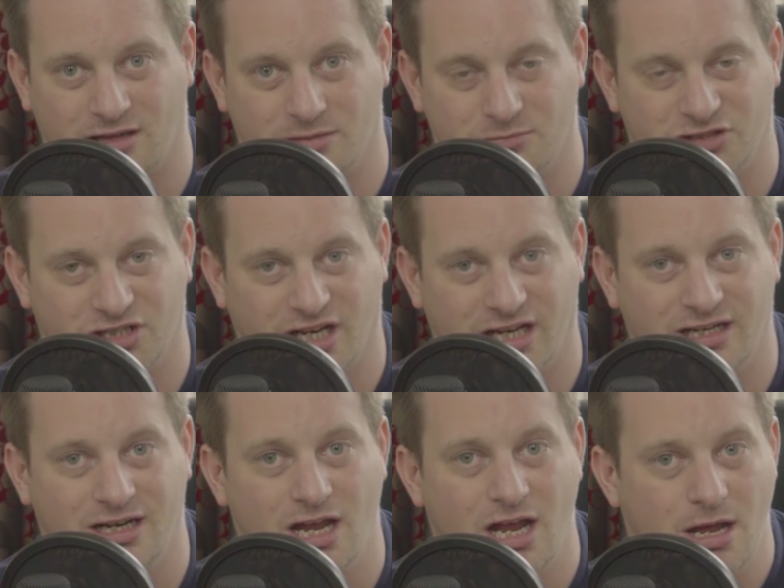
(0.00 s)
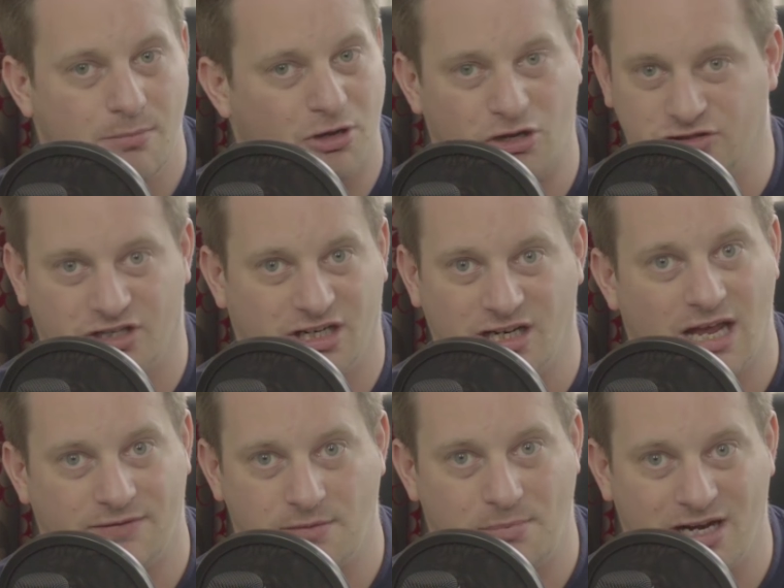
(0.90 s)
of the machine because I didn't
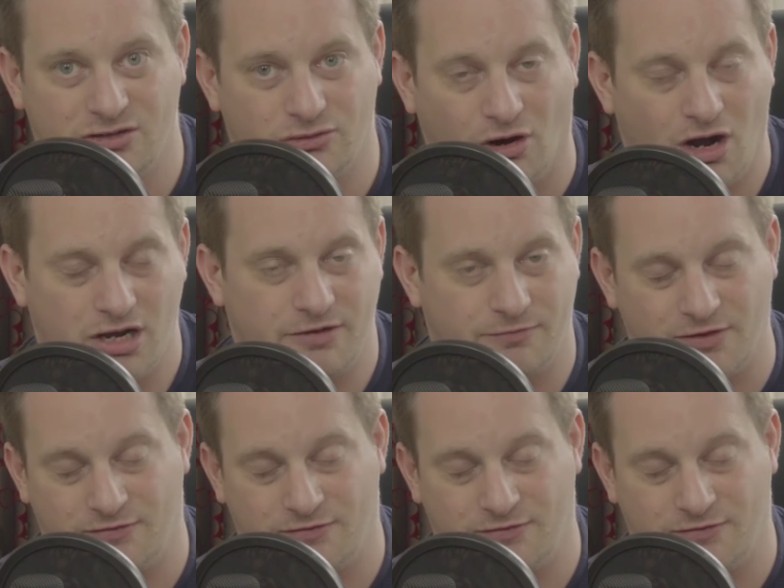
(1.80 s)
have a pen drive,